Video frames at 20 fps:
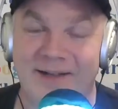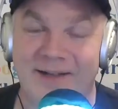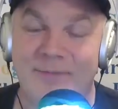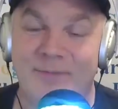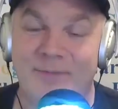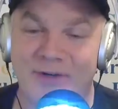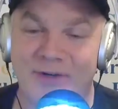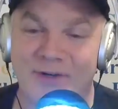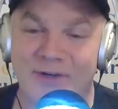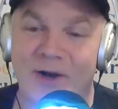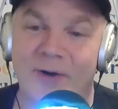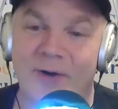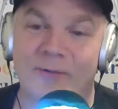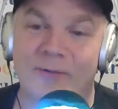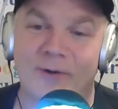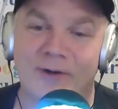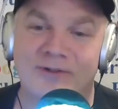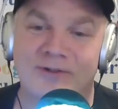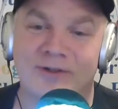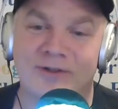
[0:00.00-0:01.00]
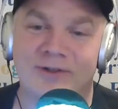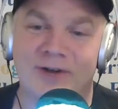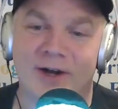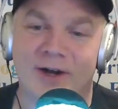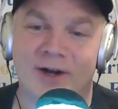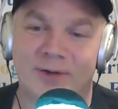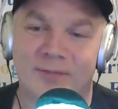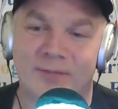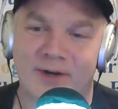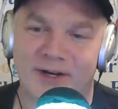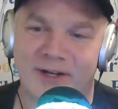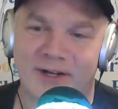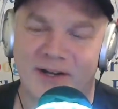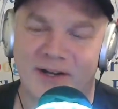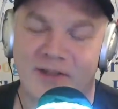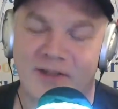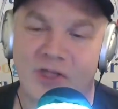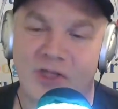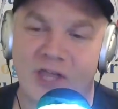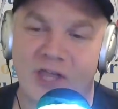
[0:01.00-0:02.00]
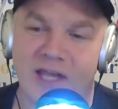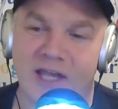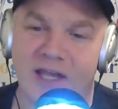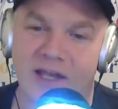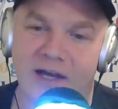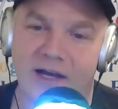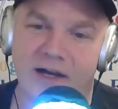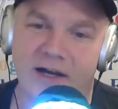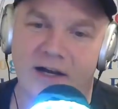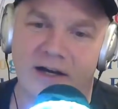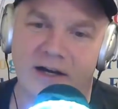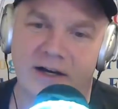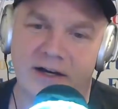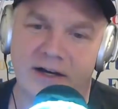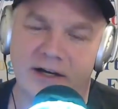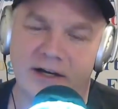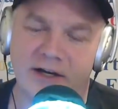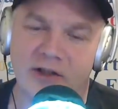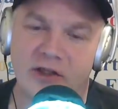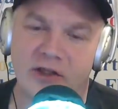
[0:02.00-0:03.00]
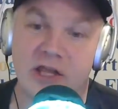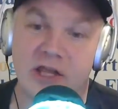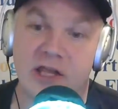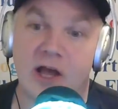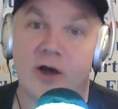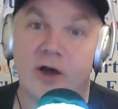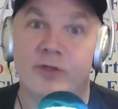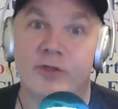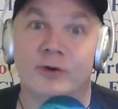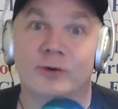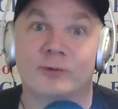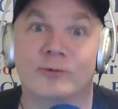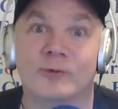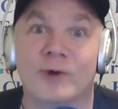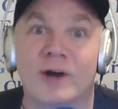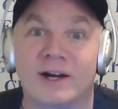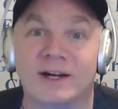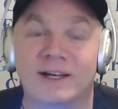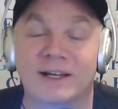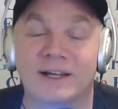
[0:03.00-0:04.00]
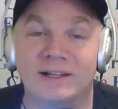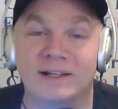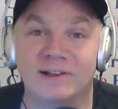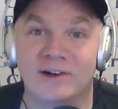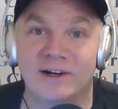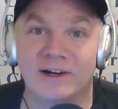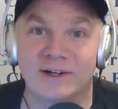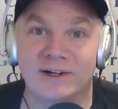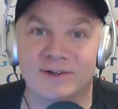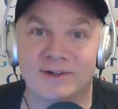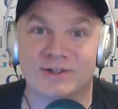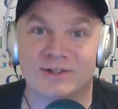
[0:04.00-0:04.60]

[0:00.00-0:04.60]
but no, we should talk about it. The other rocket launch